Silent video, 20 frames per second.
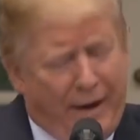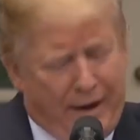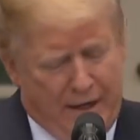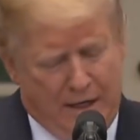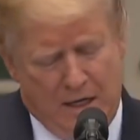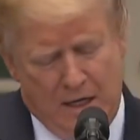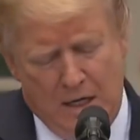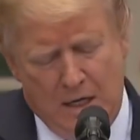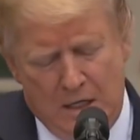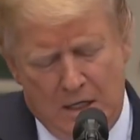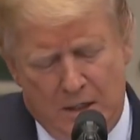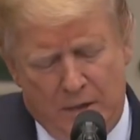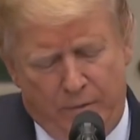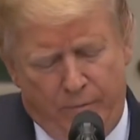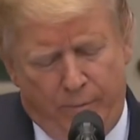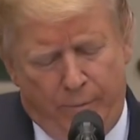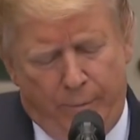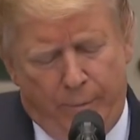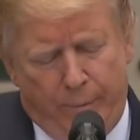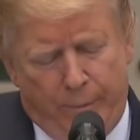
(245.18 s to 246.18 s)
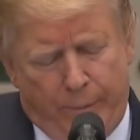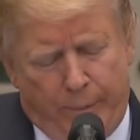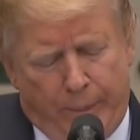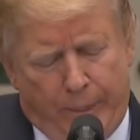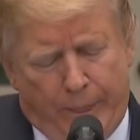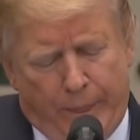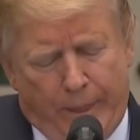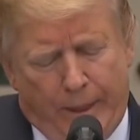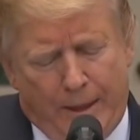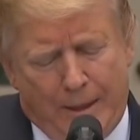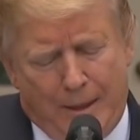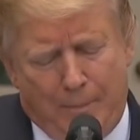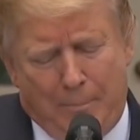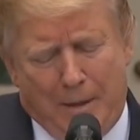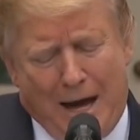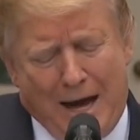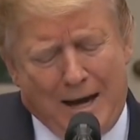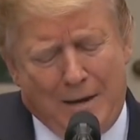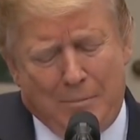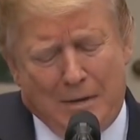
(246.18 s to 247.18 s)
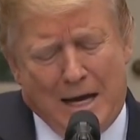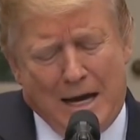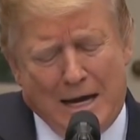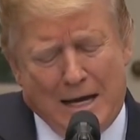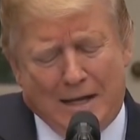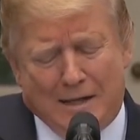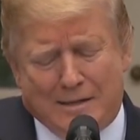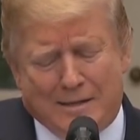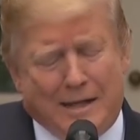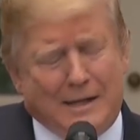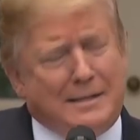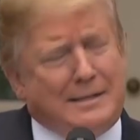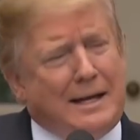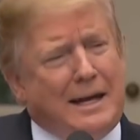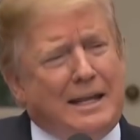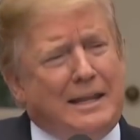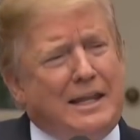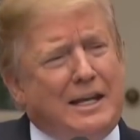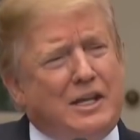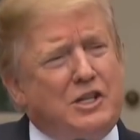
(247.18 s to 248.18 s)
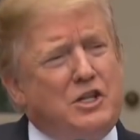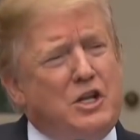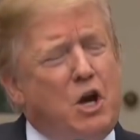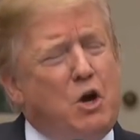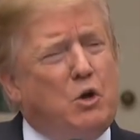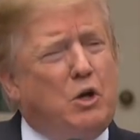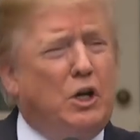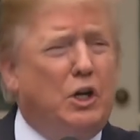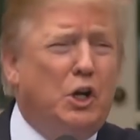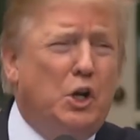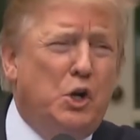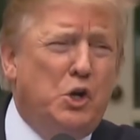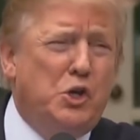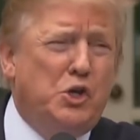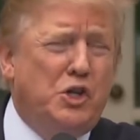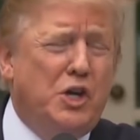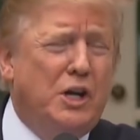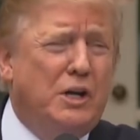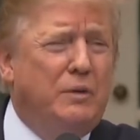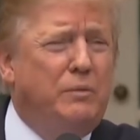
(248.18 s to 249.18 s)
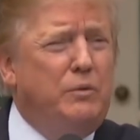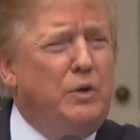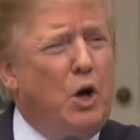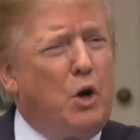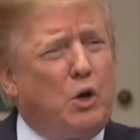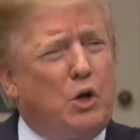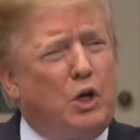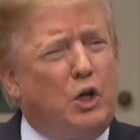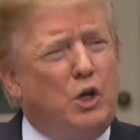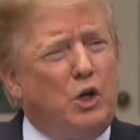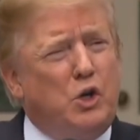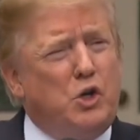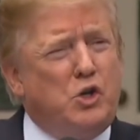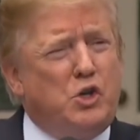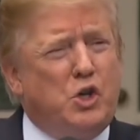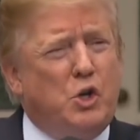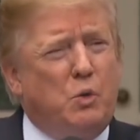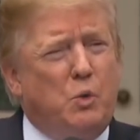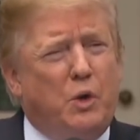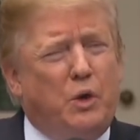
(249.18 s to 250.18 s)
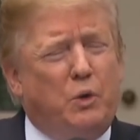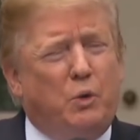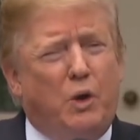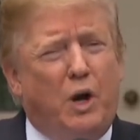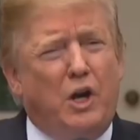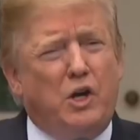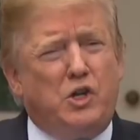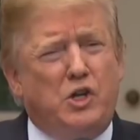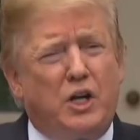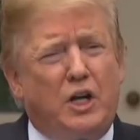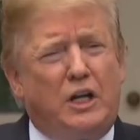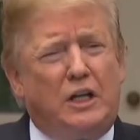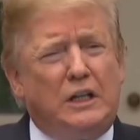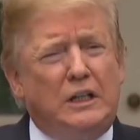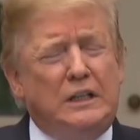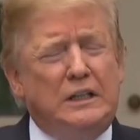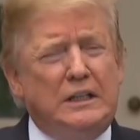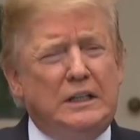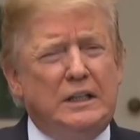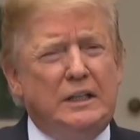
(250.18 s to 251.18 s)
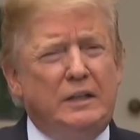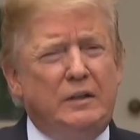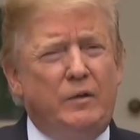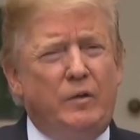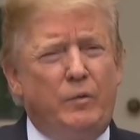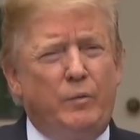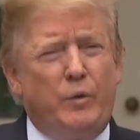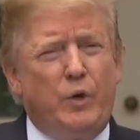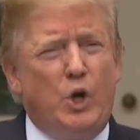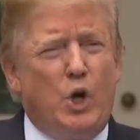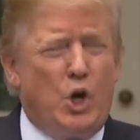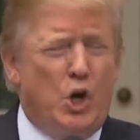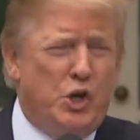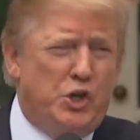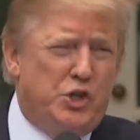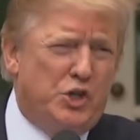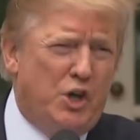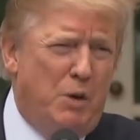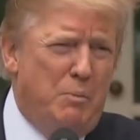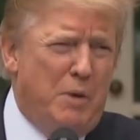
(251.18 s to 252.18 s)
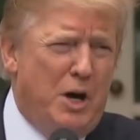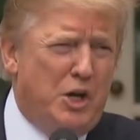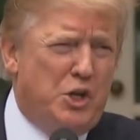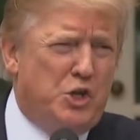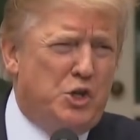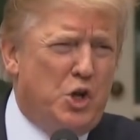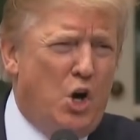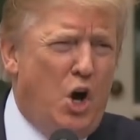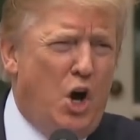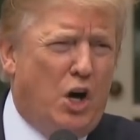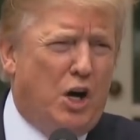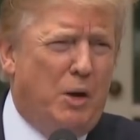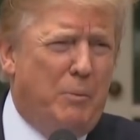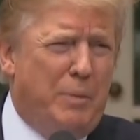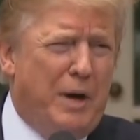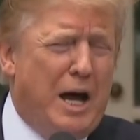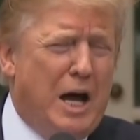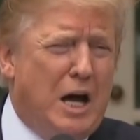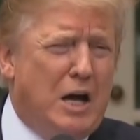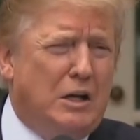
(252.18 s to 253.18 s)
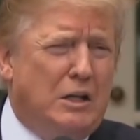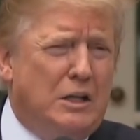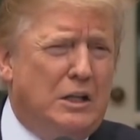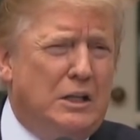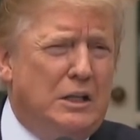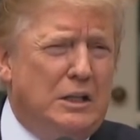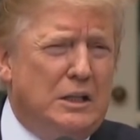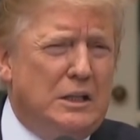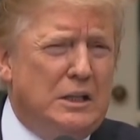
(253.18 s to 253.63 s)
thing. The bottom line is they said there's no collusion. No collusion with Russia. You heard so much talk about